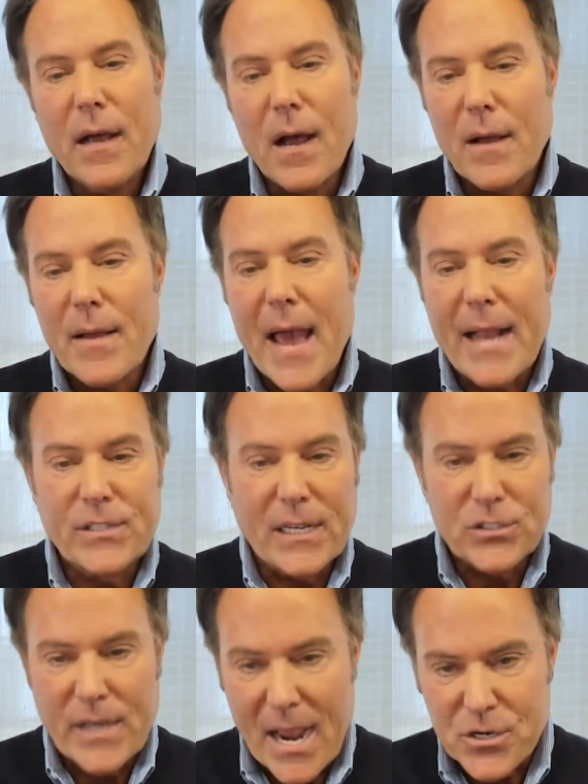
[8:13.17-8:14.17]
uh,
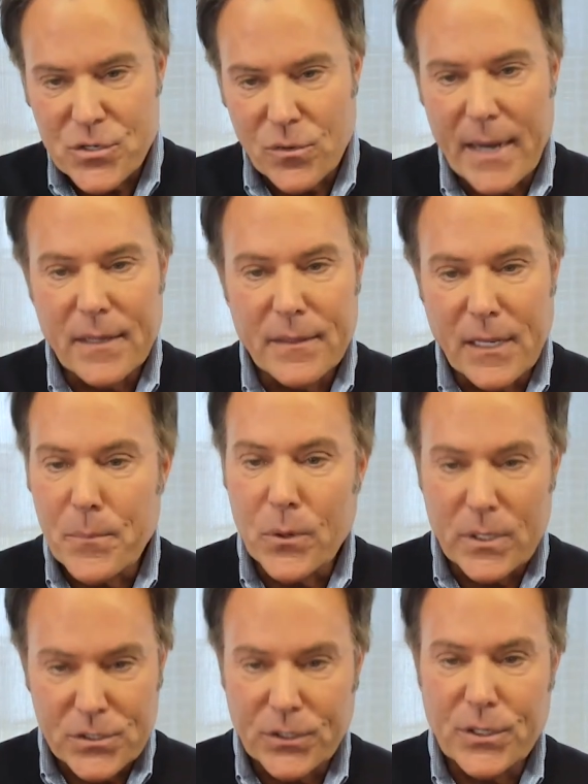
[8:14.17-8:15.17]
access hash rate, and then
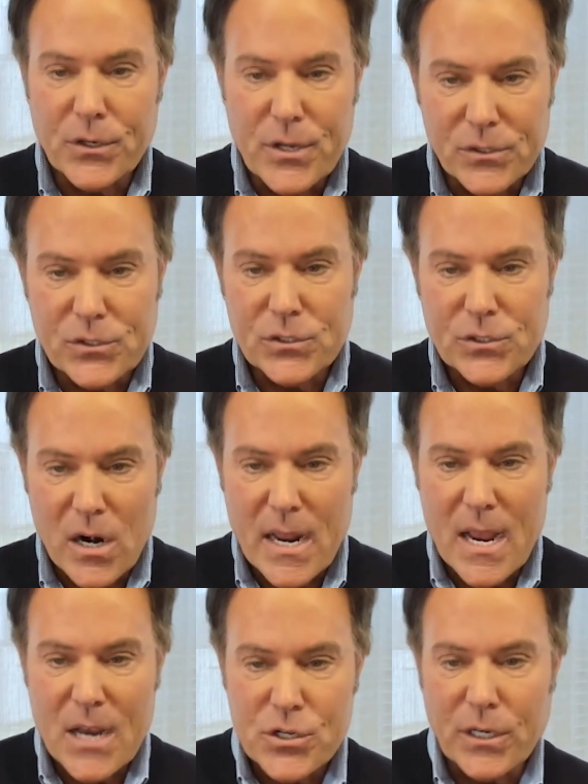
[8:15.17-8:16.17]
put it to good use and start
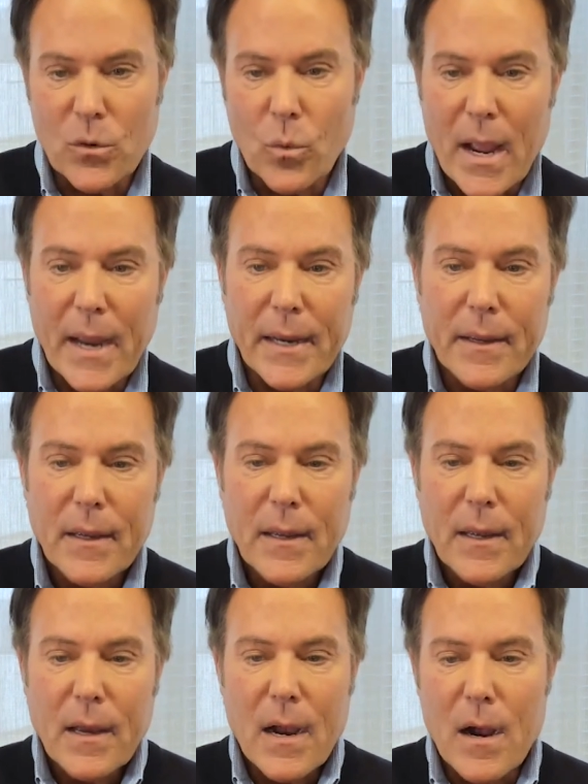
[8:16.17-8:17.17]
hashing away.
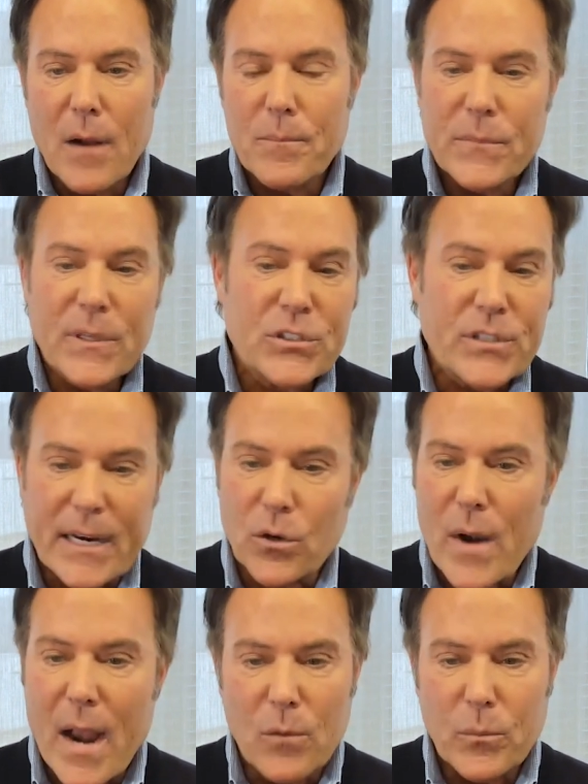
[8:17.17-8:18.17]
Um, the
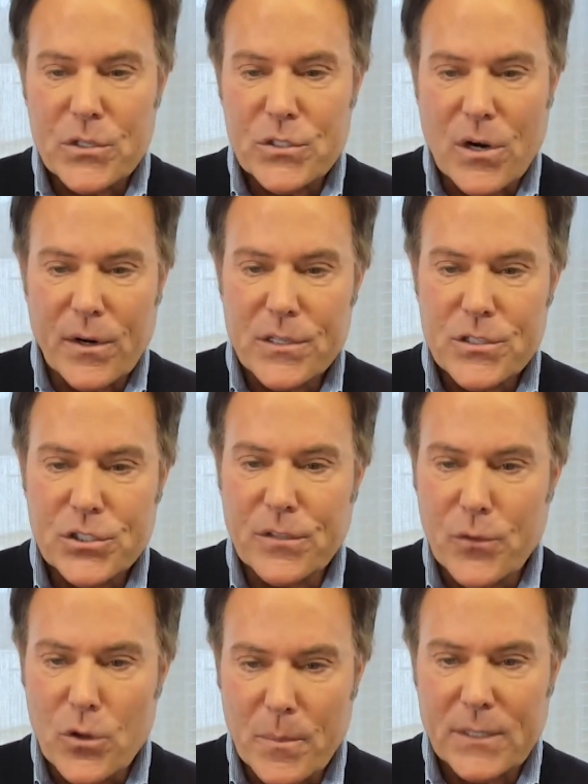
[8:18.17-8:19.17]
second round we started
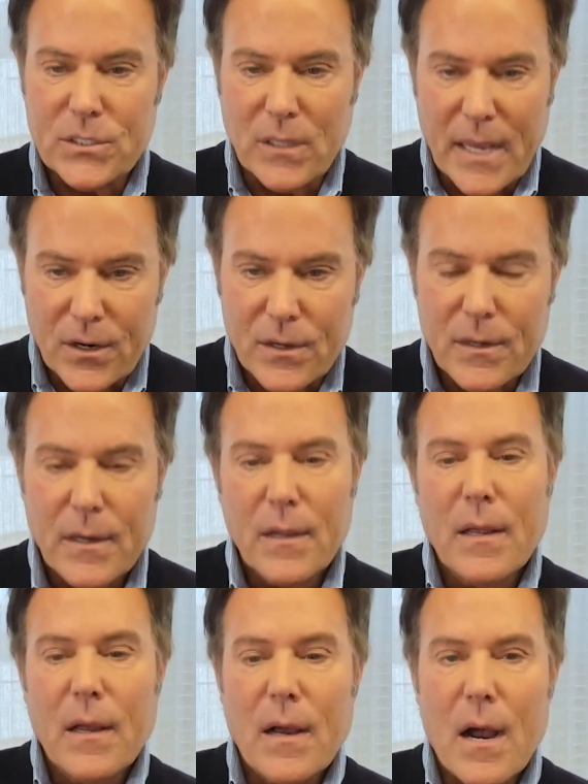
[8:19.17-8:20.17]
just a few months later.
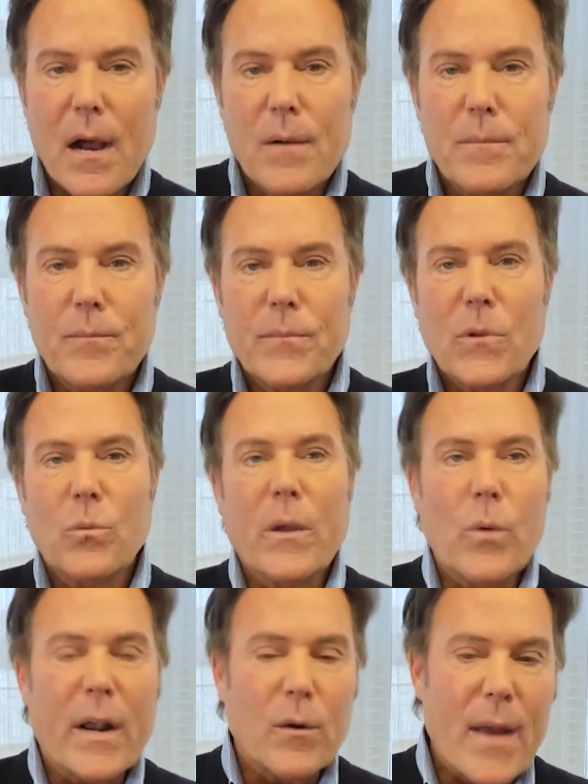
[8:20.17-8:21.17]
Um,
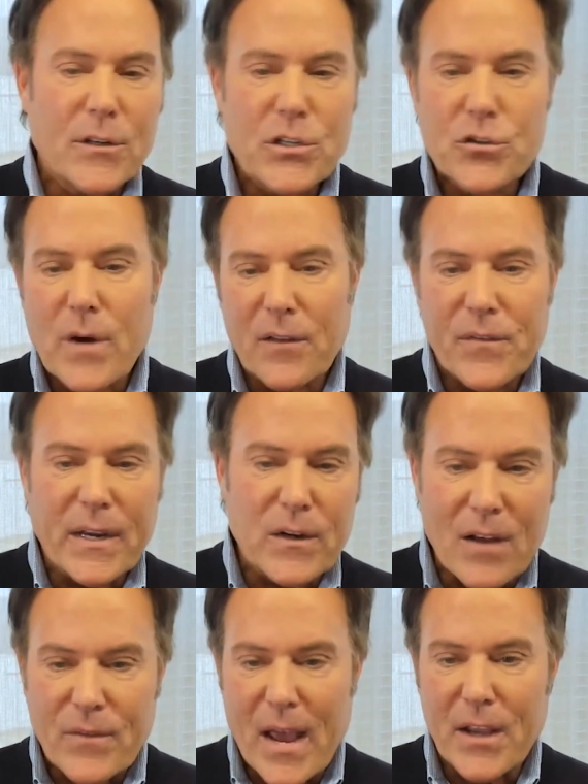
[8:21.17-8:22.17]
we went around to try to
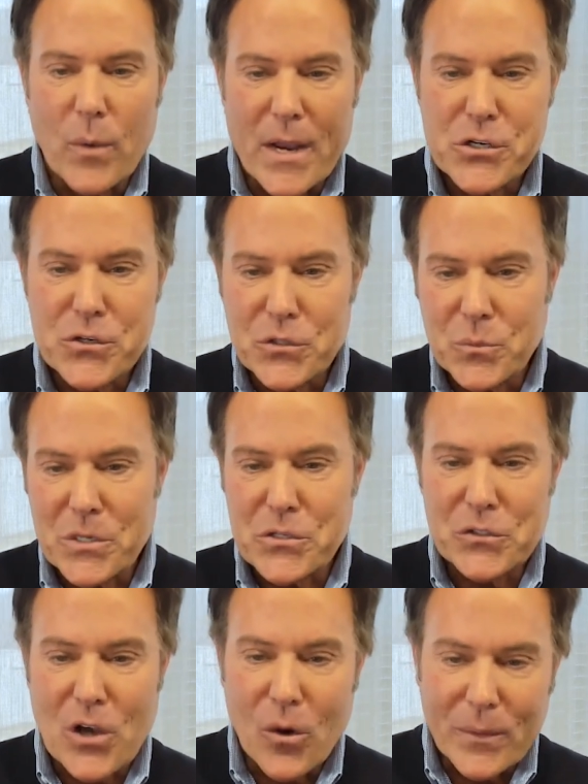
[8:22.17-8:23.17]
figure out valuations,
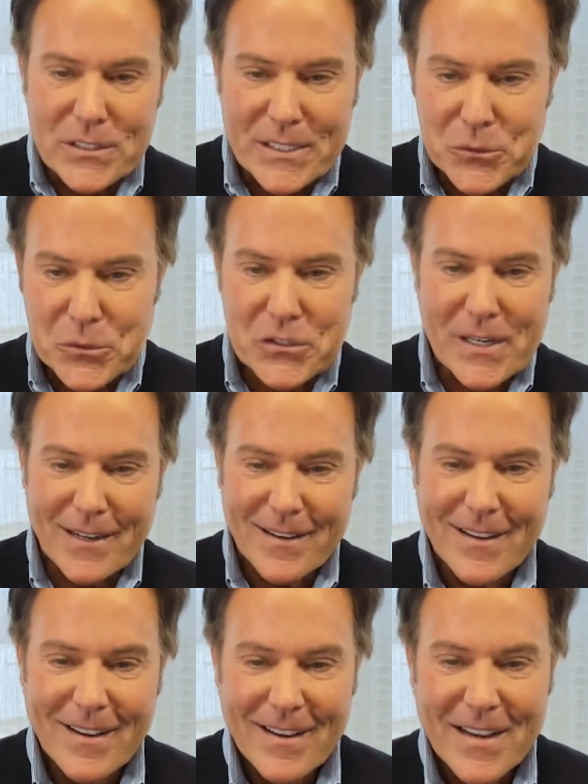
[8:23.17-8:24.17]
which is always interesting.
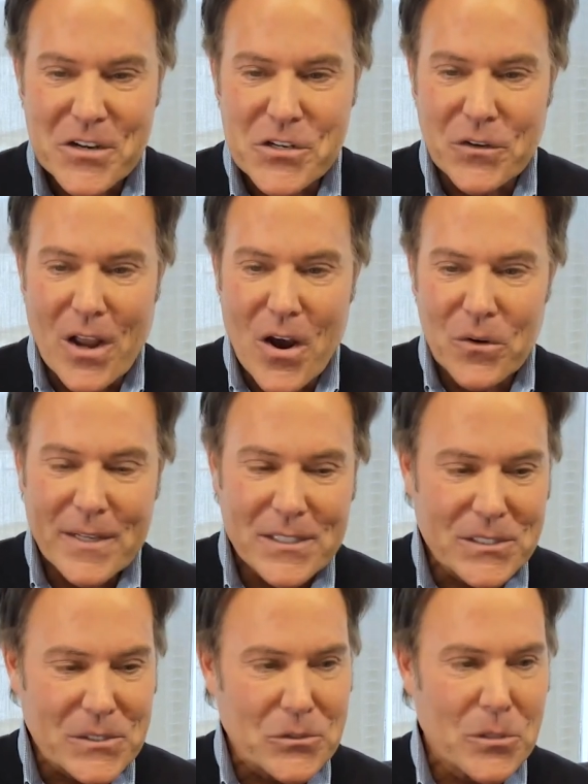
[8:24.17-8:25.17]
As you know,
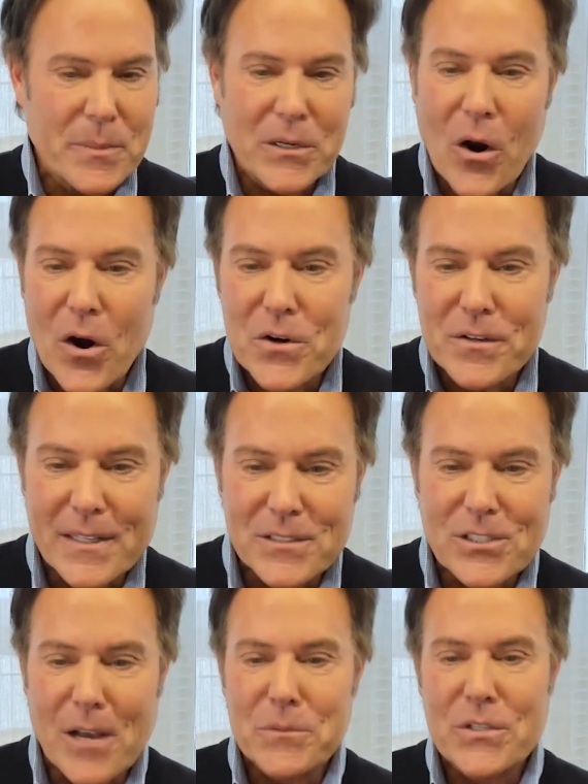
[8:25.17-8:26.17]
it's a little bit art
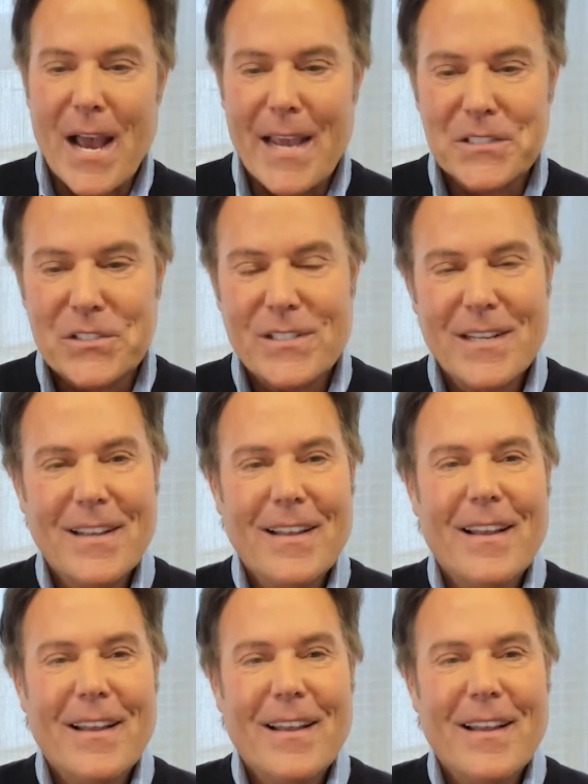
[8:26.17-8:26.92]
and some science.